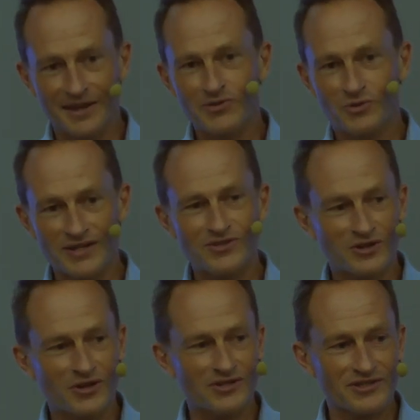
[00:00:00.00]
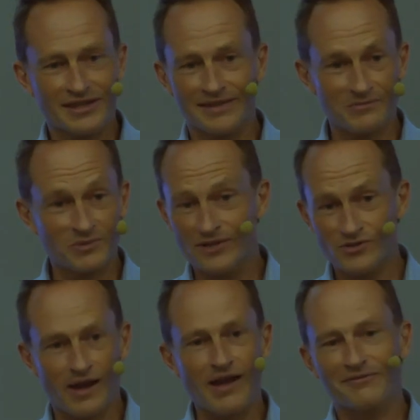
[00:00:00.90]
twice the cost, and it brings
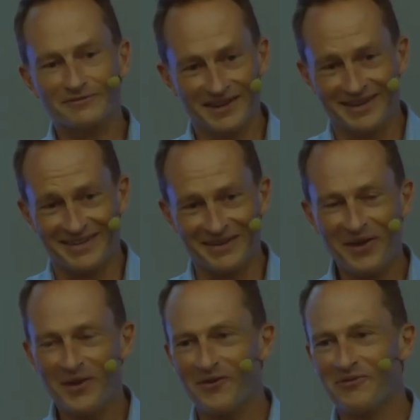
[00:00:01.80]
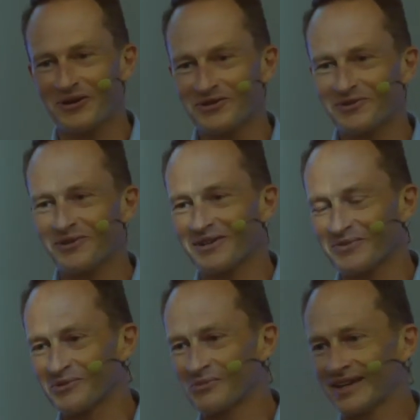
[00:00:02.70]
you half of what you thought it
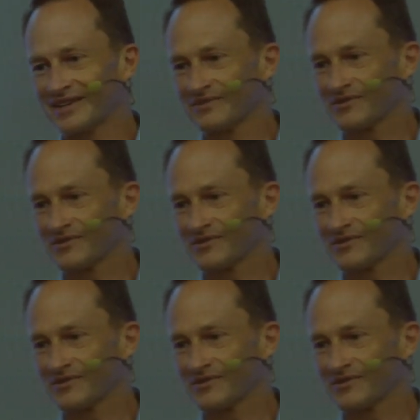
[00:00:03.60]
would bring you.